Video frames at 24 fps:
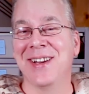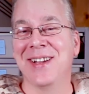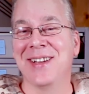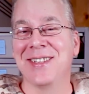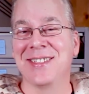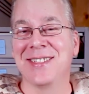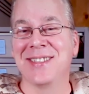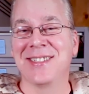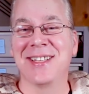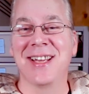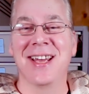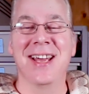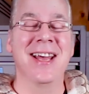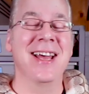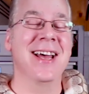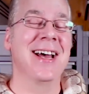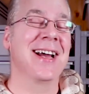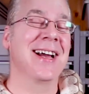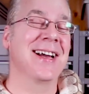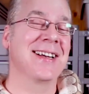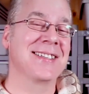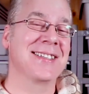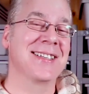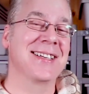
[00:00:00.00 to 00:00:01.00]
videos and say, hey,
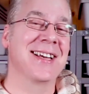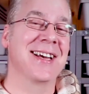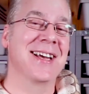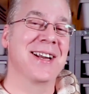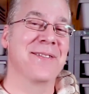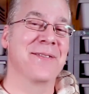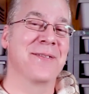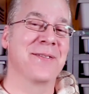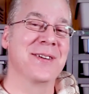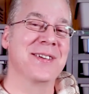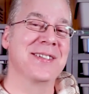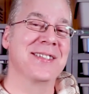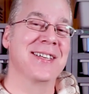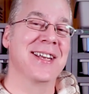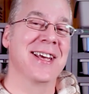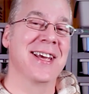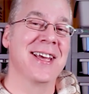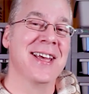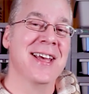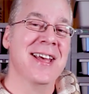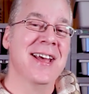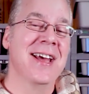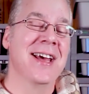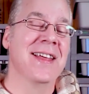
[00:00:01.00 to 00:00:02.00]
I actually got a free
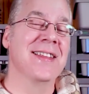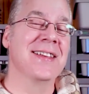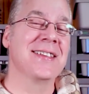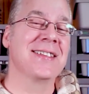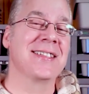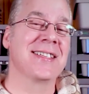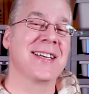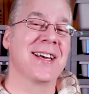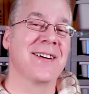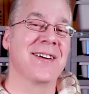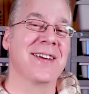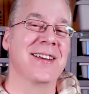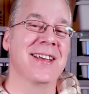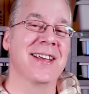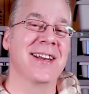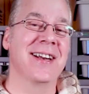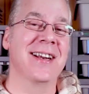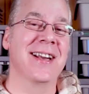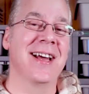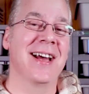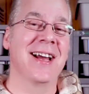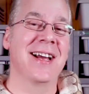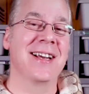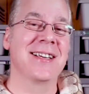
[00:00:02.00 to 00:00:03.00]
snake. And this is how I did
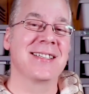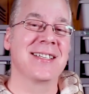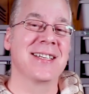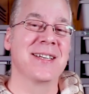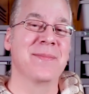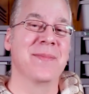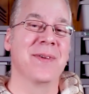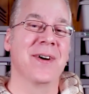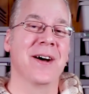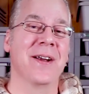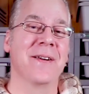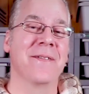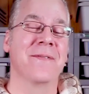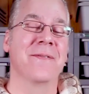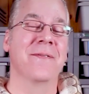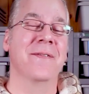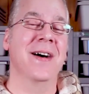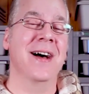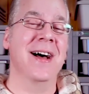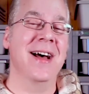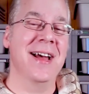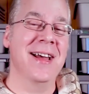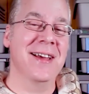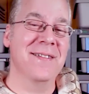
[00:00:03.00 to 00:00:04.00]
it. I actually bought
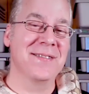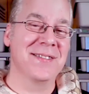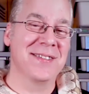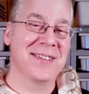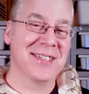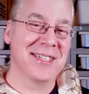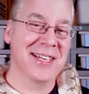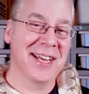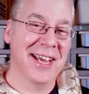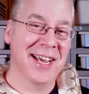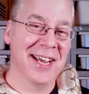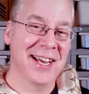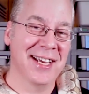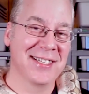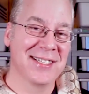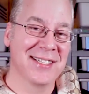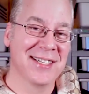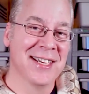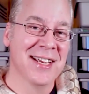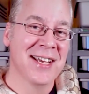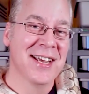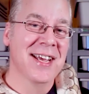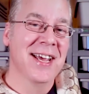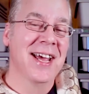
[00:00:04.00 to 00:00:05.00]
5
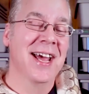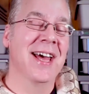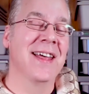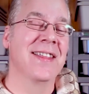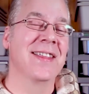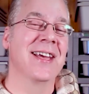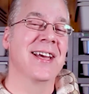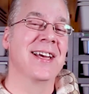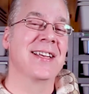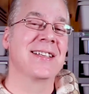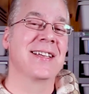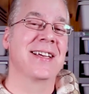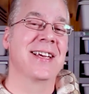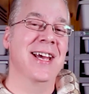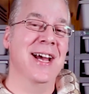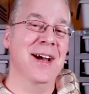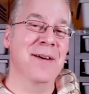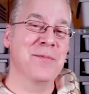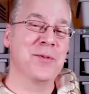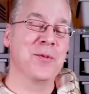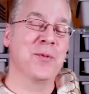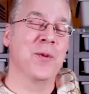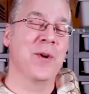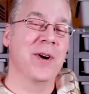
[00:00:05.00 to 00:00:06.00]
snakes and then
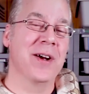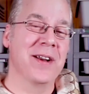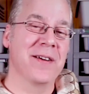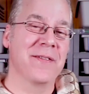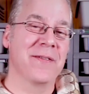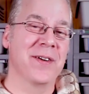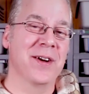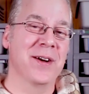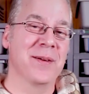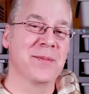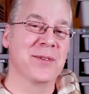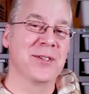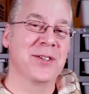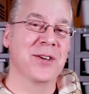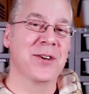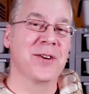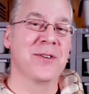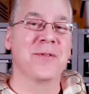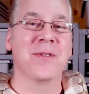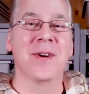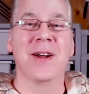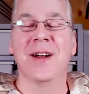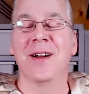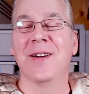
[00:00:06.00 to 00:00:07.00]
kept one of them,
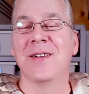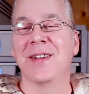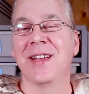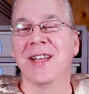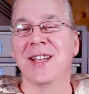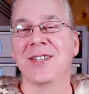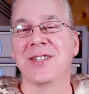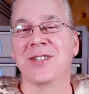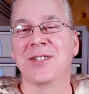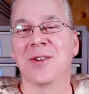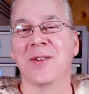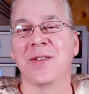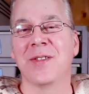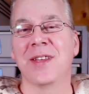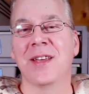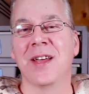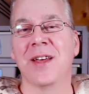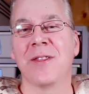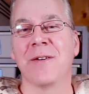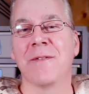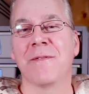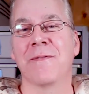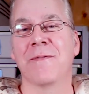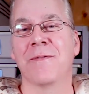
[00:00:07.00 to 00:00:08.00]
turned around and sold the
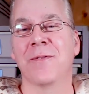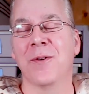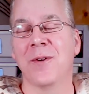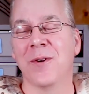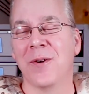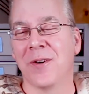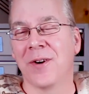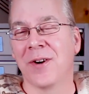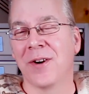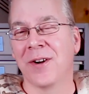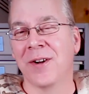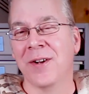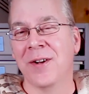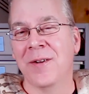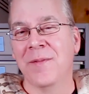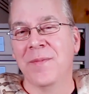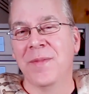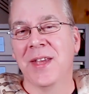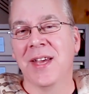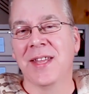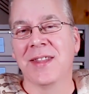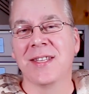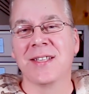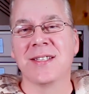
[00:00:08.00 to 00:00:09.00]
other 4
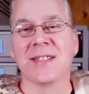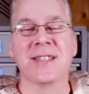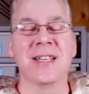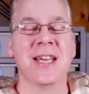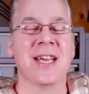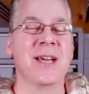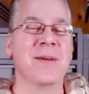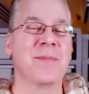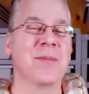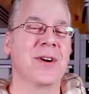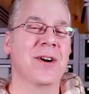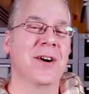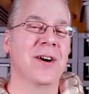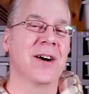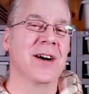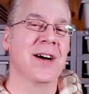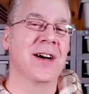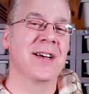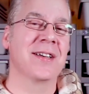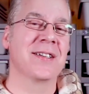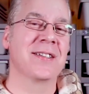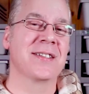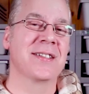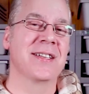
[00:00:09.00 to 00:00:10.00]
at the same
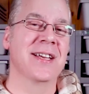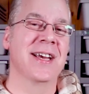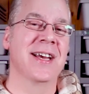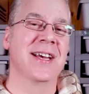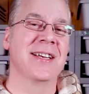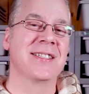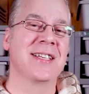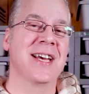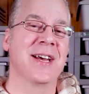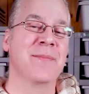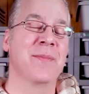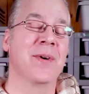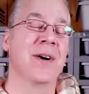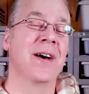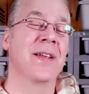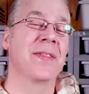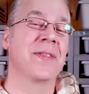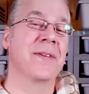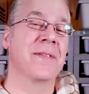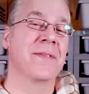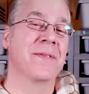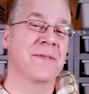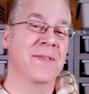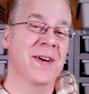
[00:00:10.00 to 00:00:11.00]
cost as I
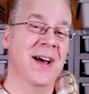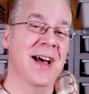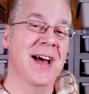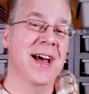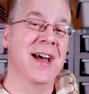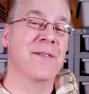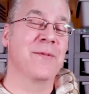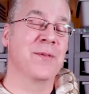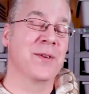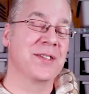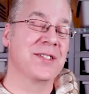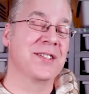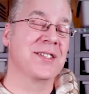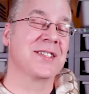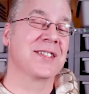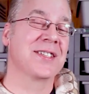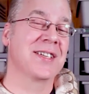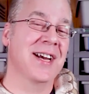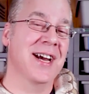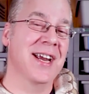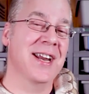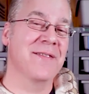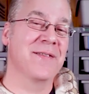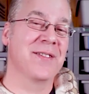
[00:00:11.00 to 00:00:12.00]
bought the 5, which is
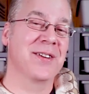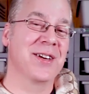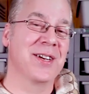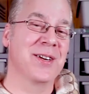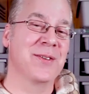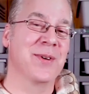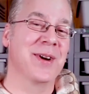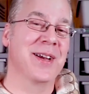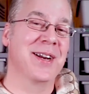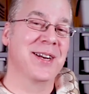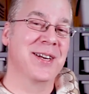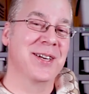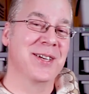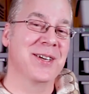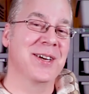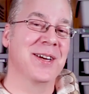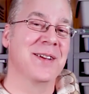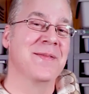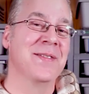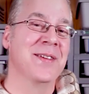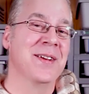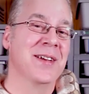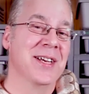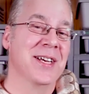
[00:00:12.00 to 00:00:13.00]
kind of a good way to do
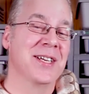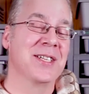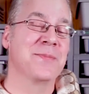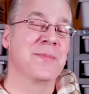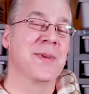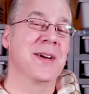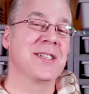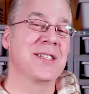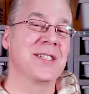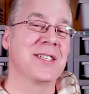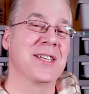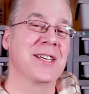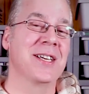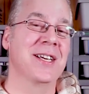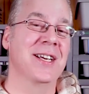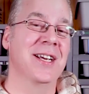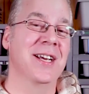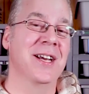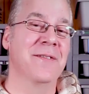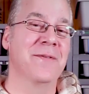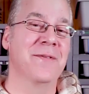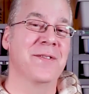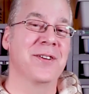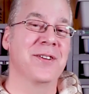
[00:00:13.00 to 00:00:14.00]
it, especially
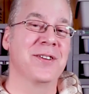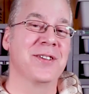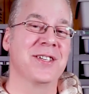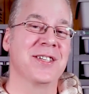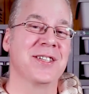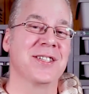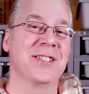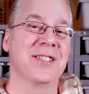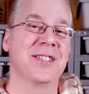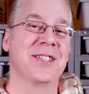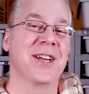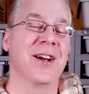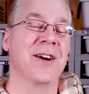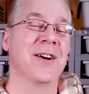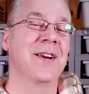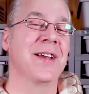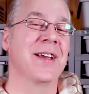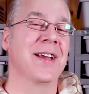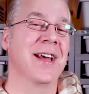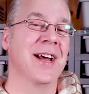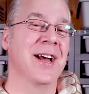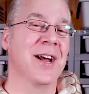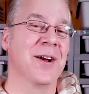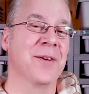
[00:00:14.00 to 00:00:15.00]
if you're just
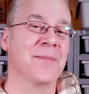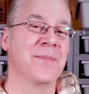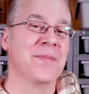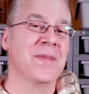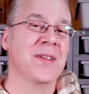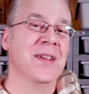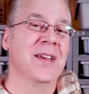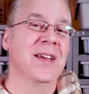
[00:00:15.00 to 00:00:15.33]
starting out.